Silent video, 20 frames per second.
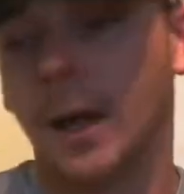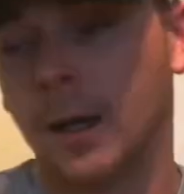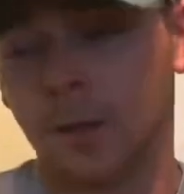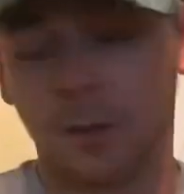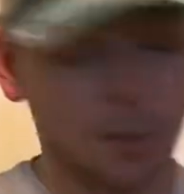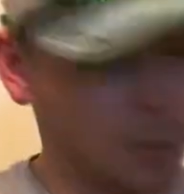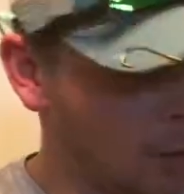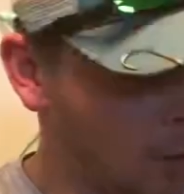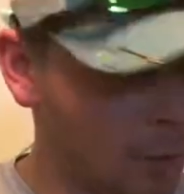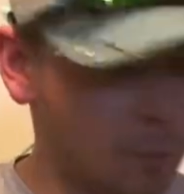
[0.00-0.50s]

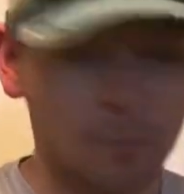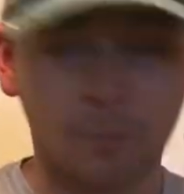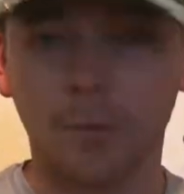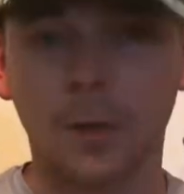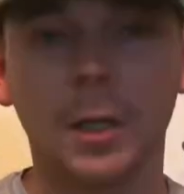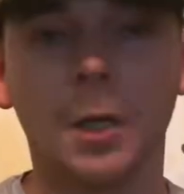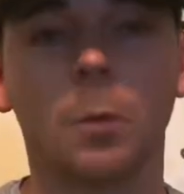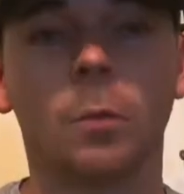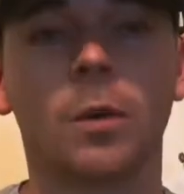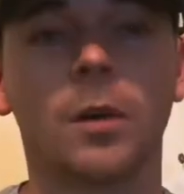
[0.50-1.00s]
You don't
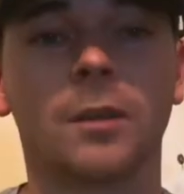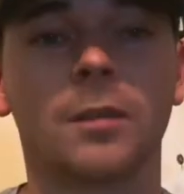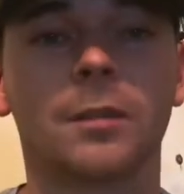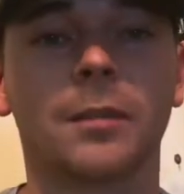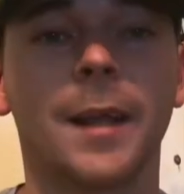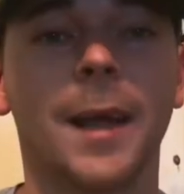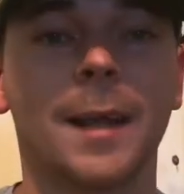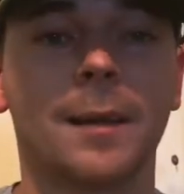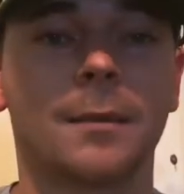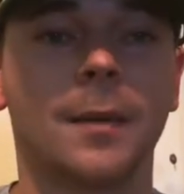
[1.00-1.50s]
really want a
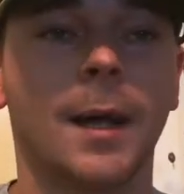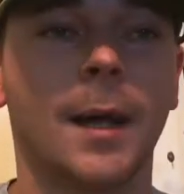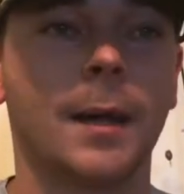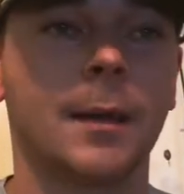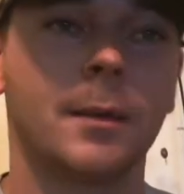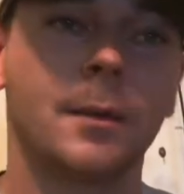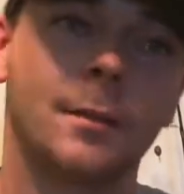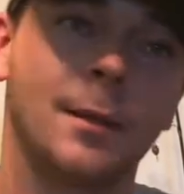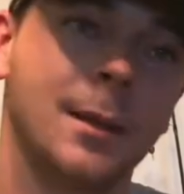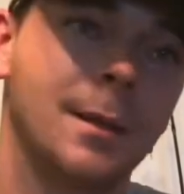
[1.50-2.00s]
slack
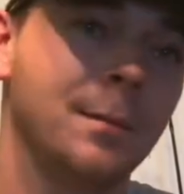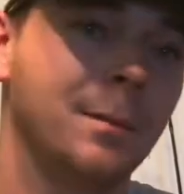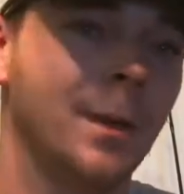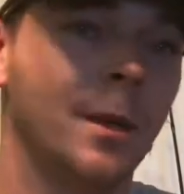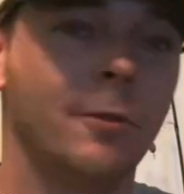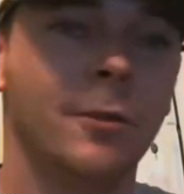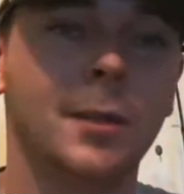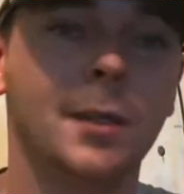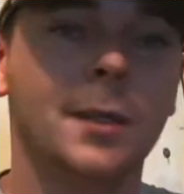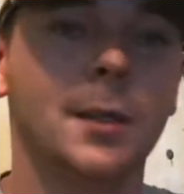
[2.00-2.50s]
tide because they
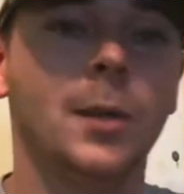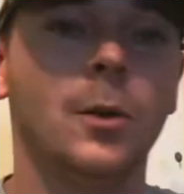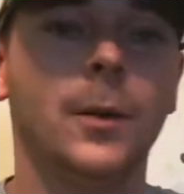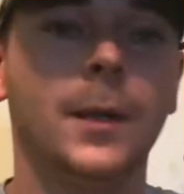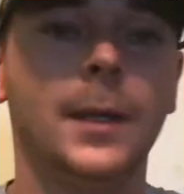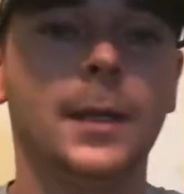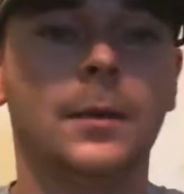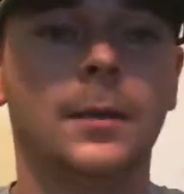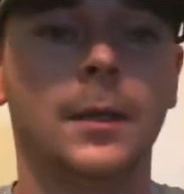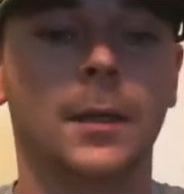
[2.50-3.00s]
really don't
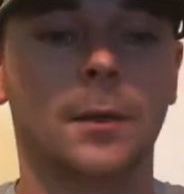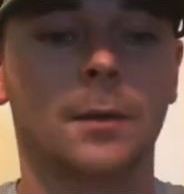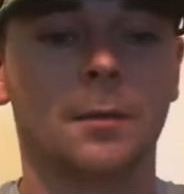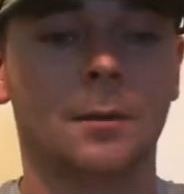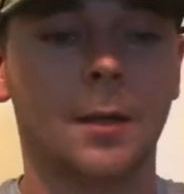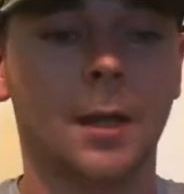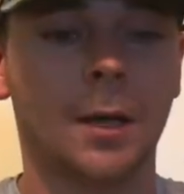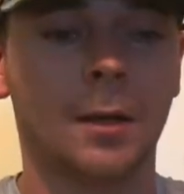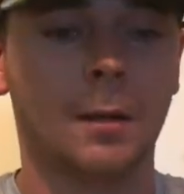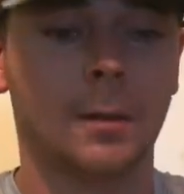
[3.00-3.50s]
eat then. It's
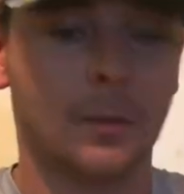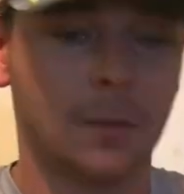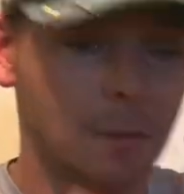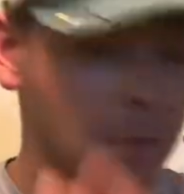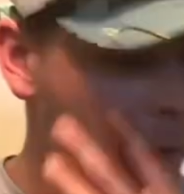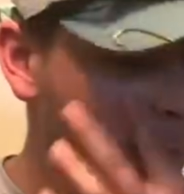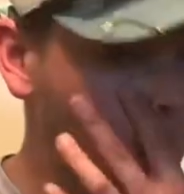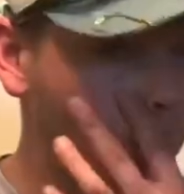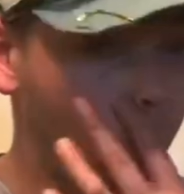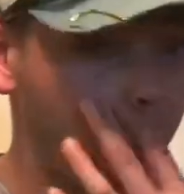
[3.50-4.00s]
kind
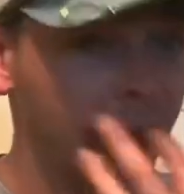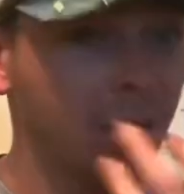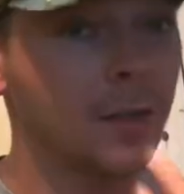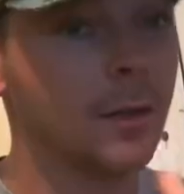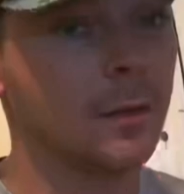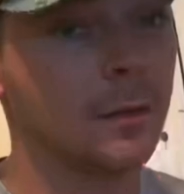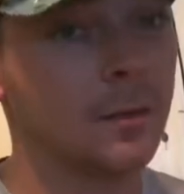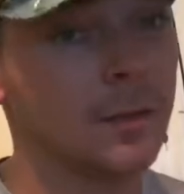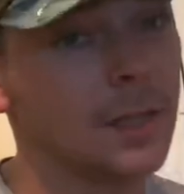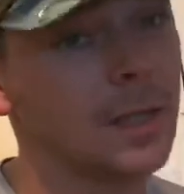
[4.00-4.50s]
of
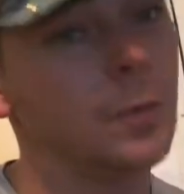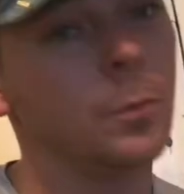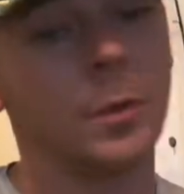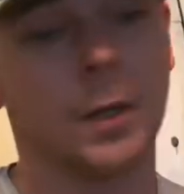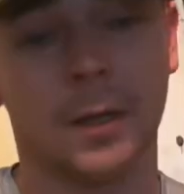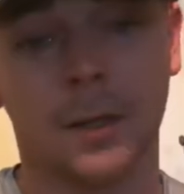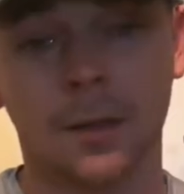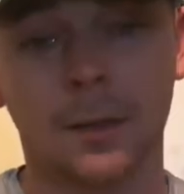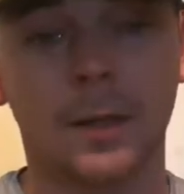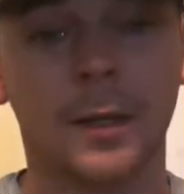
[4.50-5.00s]
weird to see,
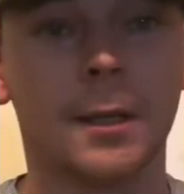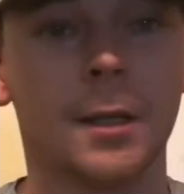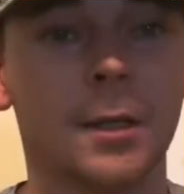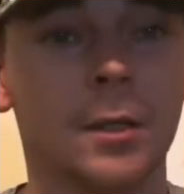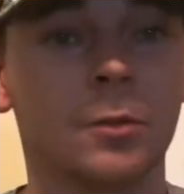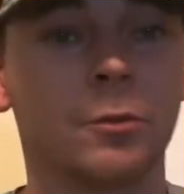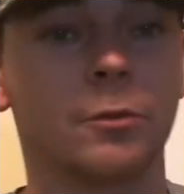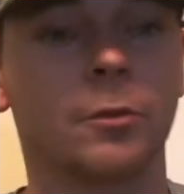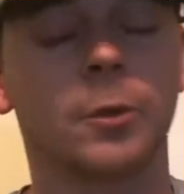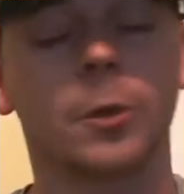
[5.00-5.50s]
but it
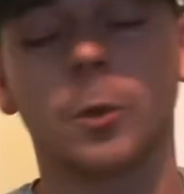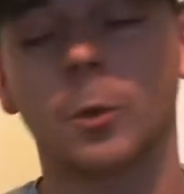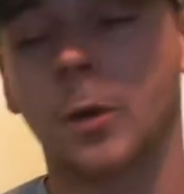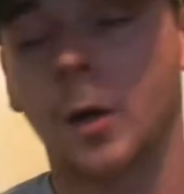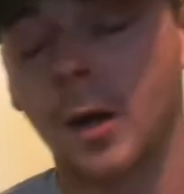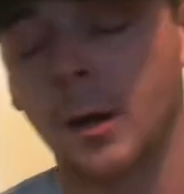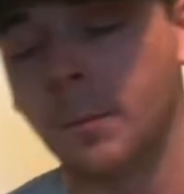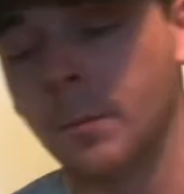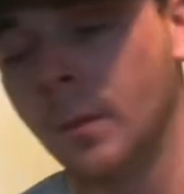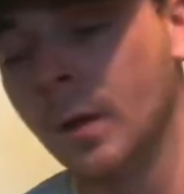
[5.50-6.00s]
is
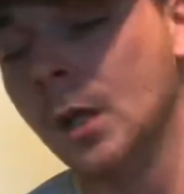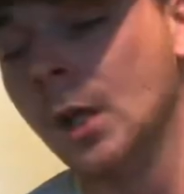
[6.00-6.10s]
true.